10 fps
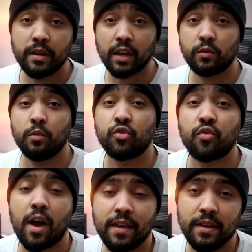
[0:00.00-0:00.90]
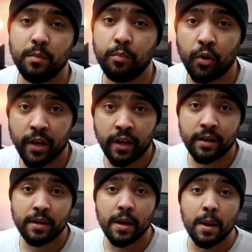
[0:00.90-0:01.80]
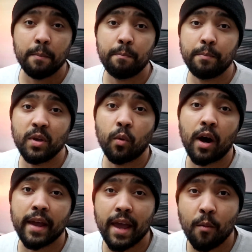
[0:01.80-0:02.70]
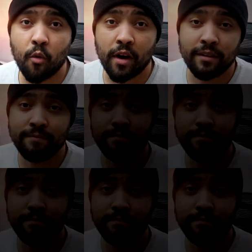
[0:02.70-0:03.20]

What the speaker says: next we will try the Boya BY-M1.